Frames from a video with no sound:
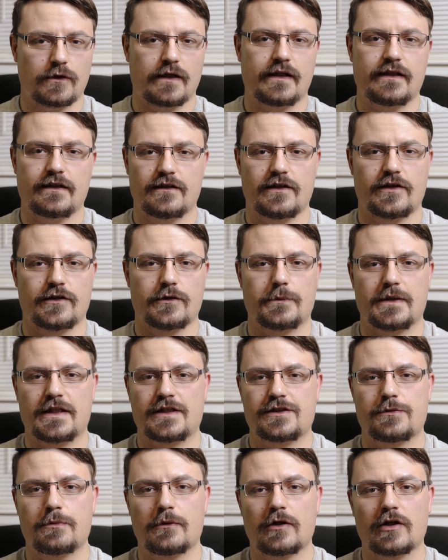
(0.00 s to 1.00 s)
ran another
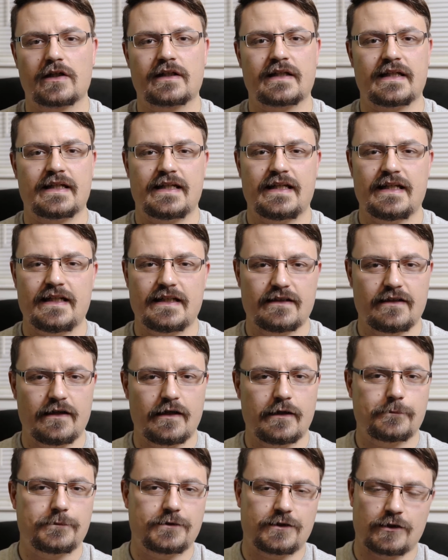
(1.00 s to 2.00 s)
benchmark, it heated
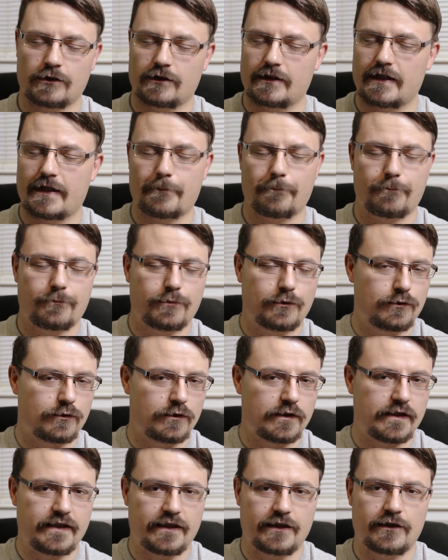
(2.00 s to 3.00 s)
up, turned that
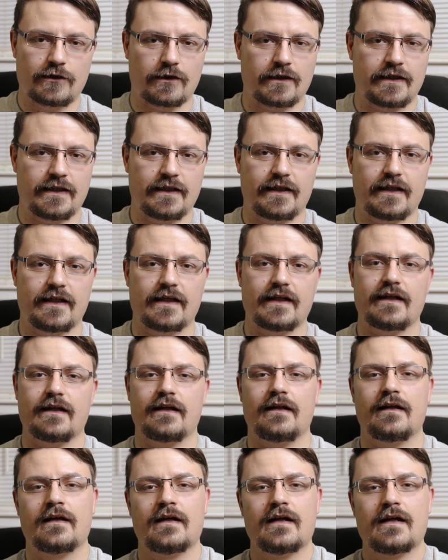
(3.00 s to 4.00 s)
pretty green
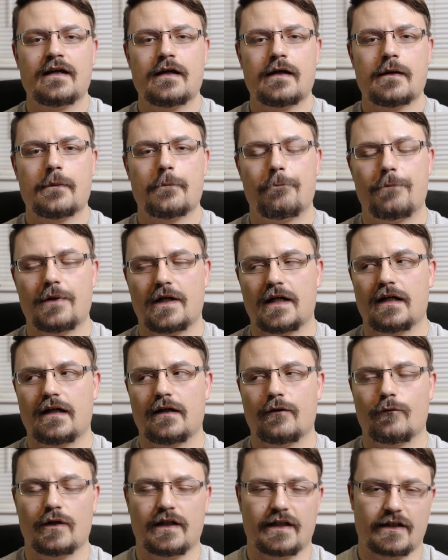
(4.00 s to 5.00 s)
again,
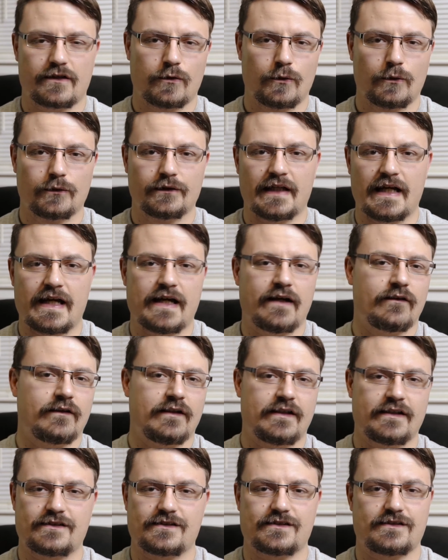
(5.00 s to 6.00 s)
but when it cooled down,
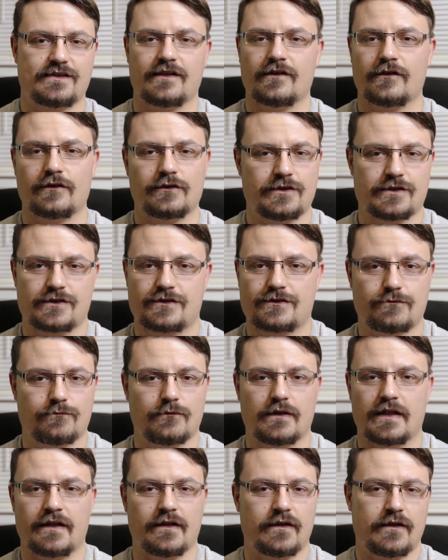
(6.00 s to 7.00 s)
it still just,
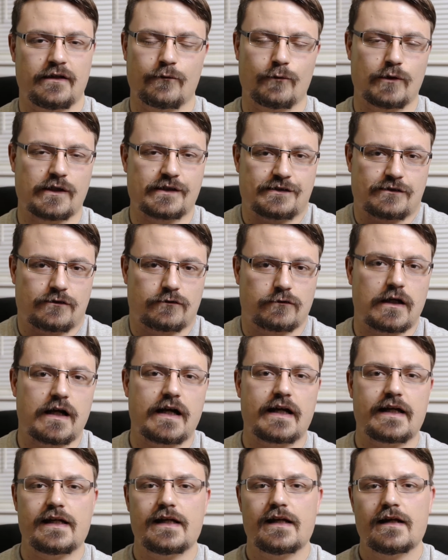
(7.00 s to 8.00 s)
it wasn't
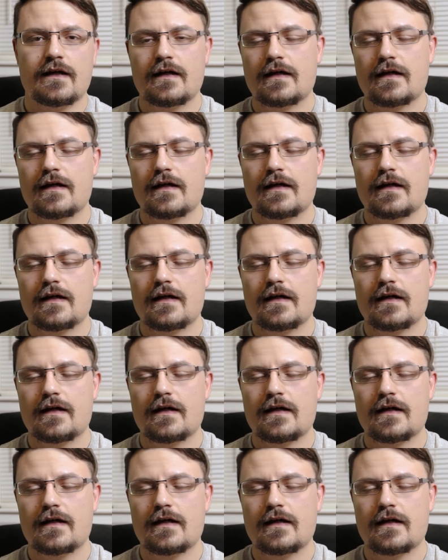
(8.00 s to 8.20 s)
right.